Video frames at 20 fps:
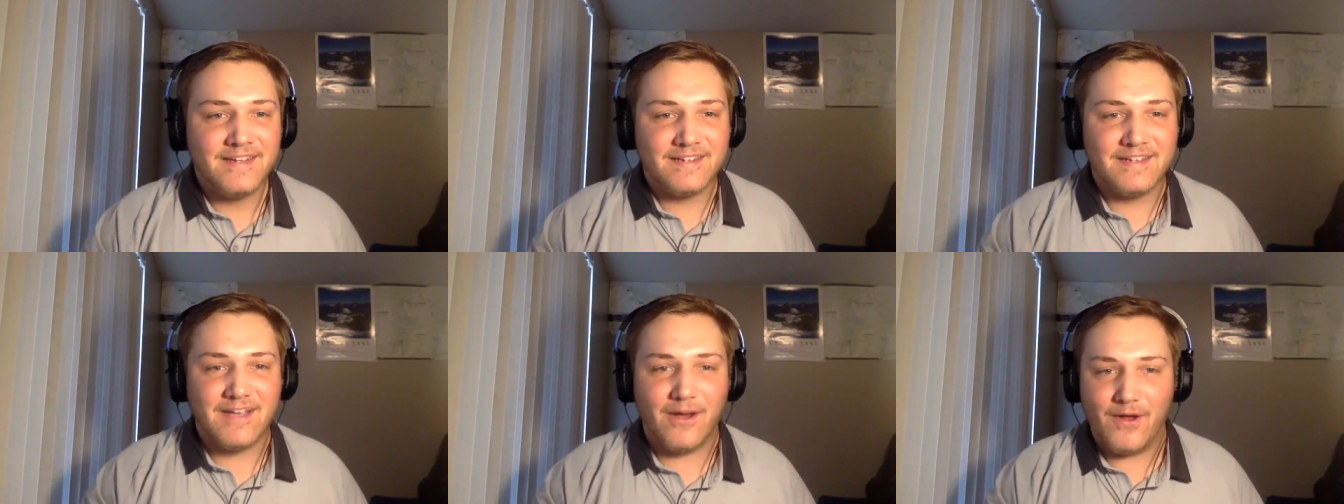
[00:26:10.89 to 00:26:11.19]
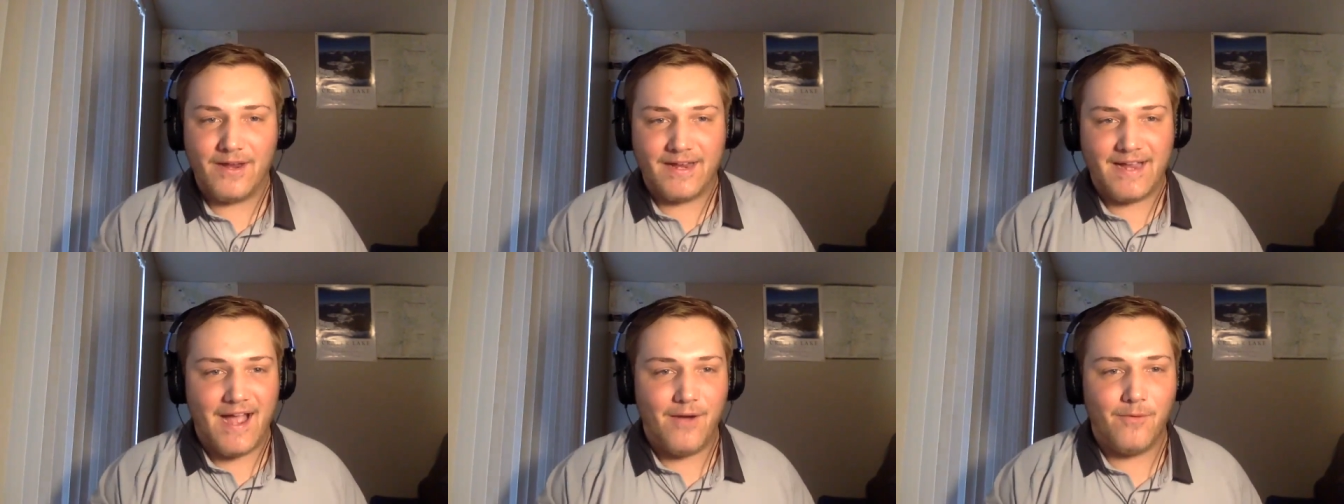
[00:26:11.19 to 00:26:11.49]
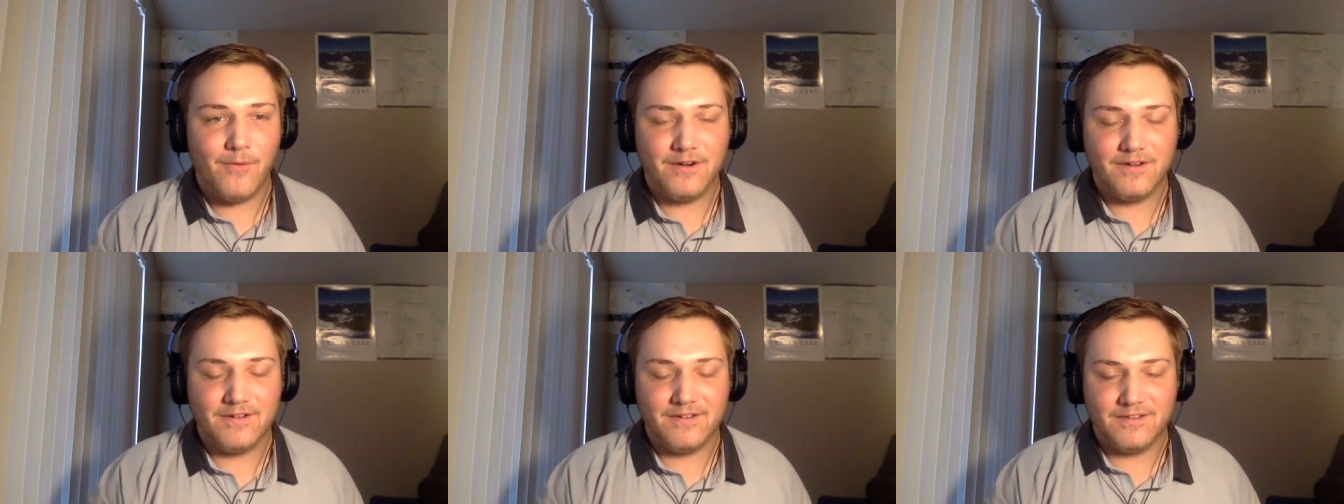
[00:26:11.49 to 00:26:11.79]
going
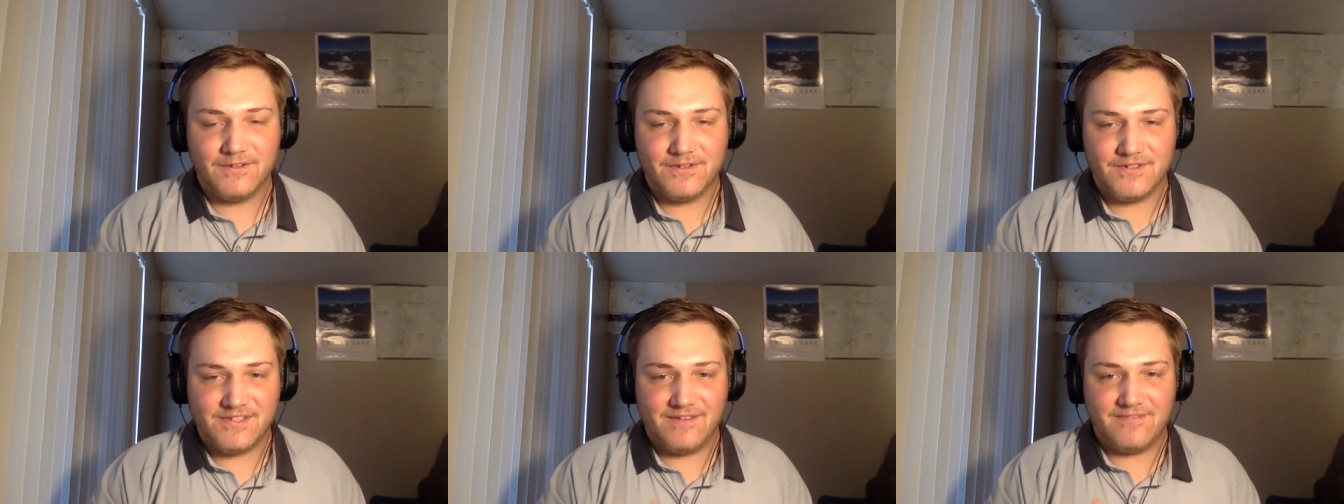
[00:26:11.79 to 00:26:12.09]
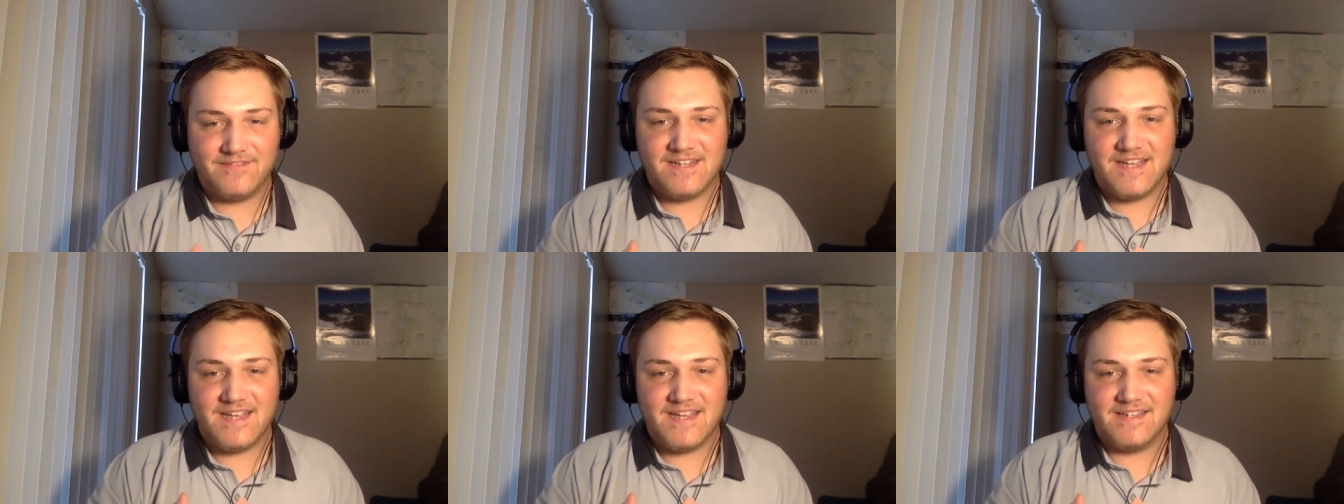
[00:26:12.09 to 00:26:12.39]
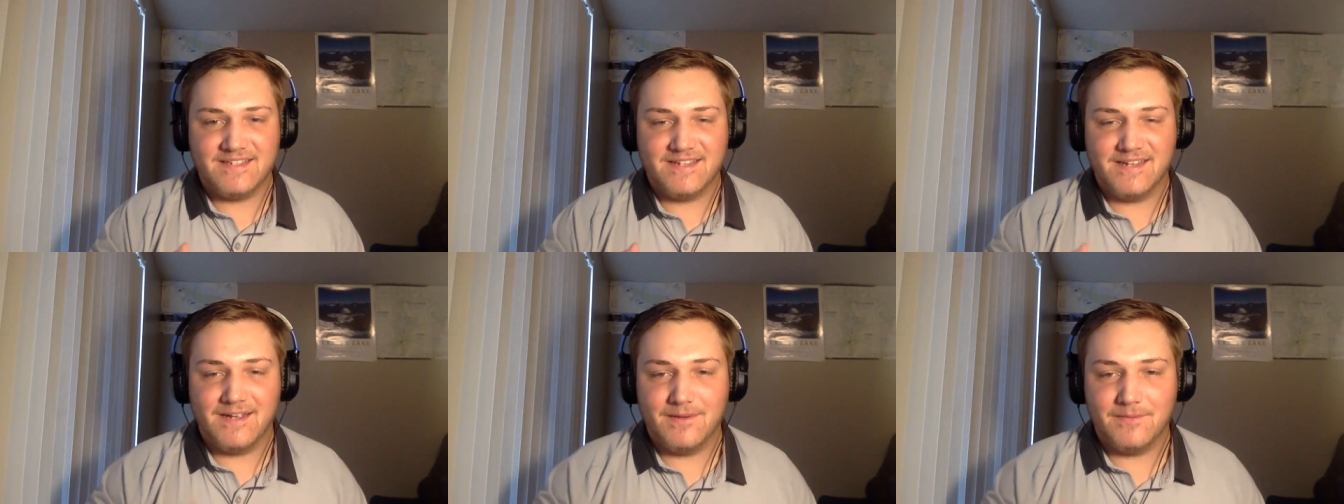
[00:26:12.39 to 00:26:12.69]
at one another 7 to
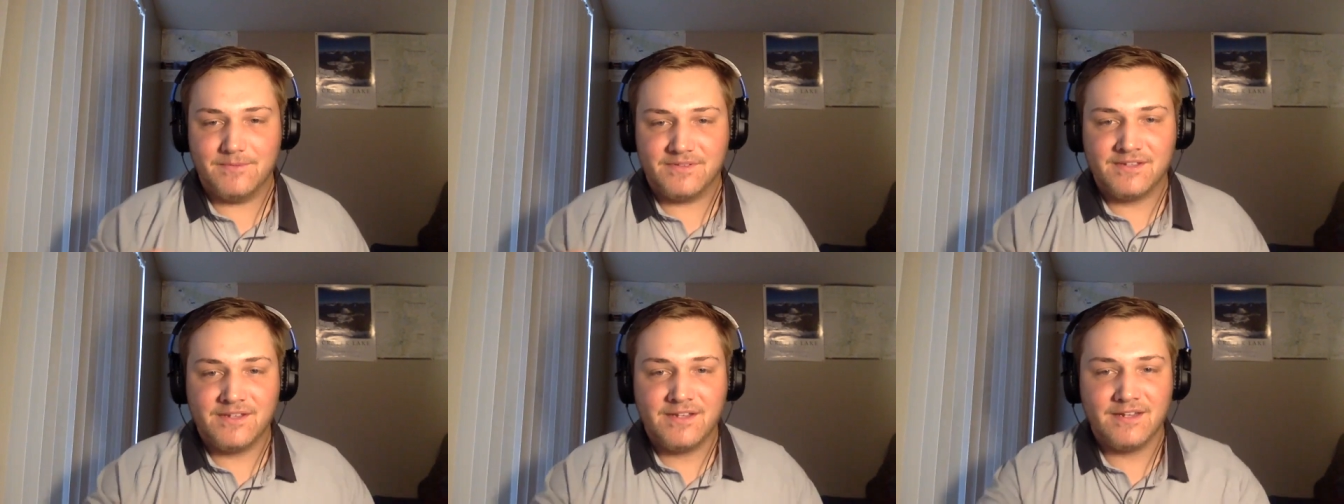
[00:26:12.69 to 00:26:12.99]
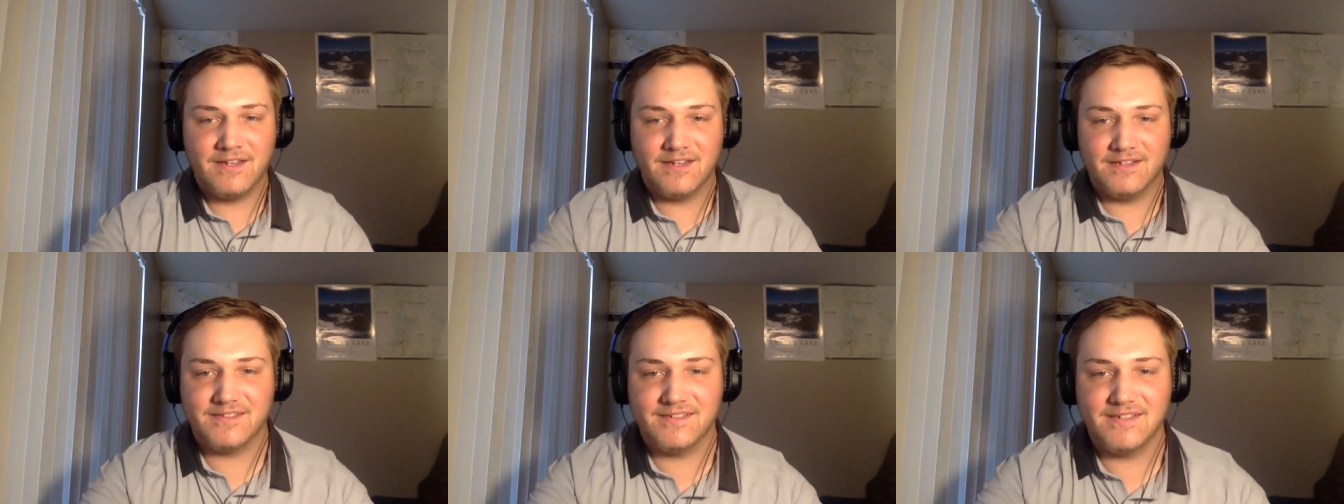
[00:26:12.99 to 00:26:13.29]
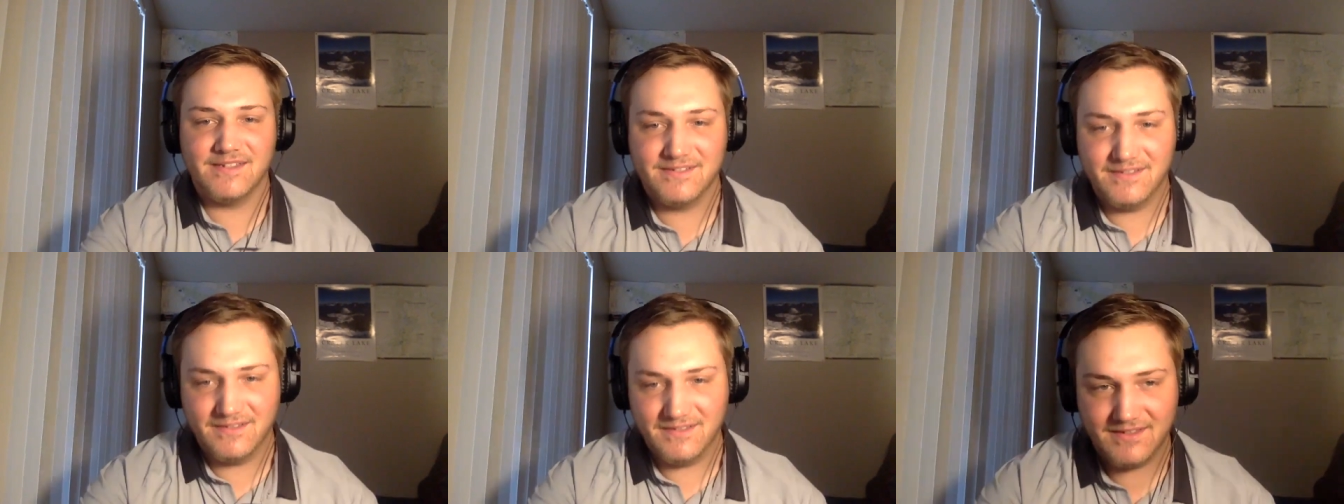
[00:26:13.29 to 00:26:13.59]
8 times a
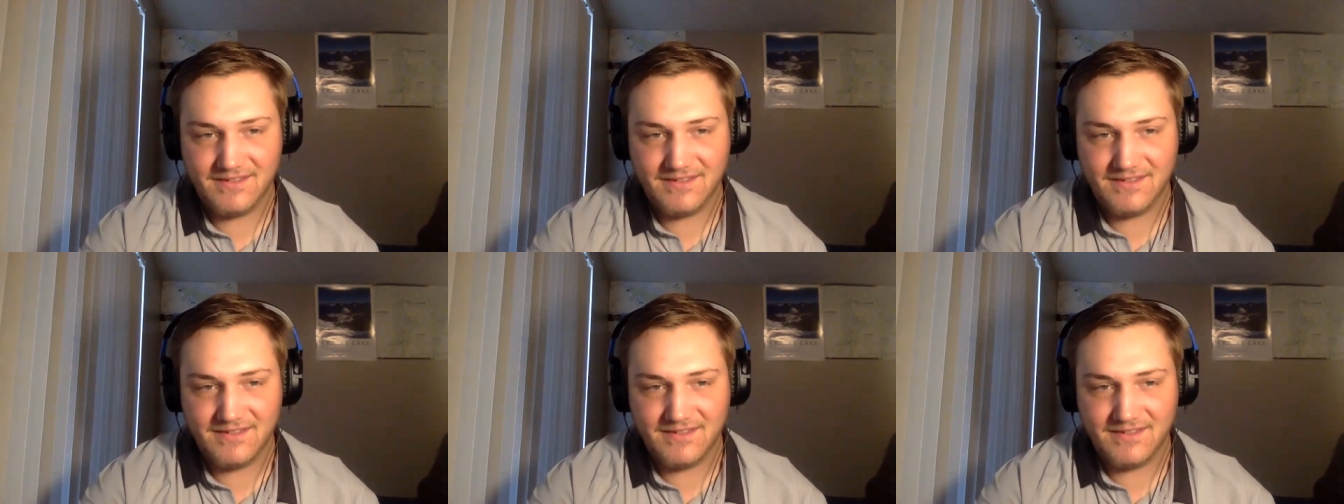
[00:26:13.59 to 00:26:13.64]
season.